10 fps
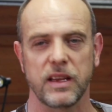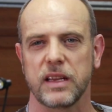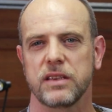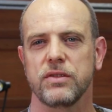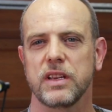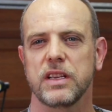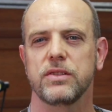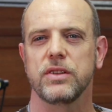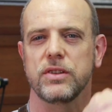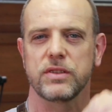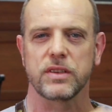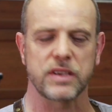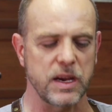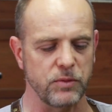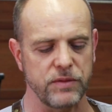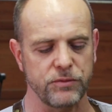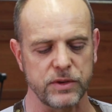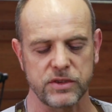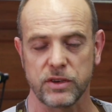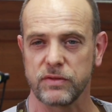that you need to use the same
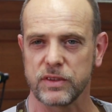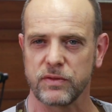reference surface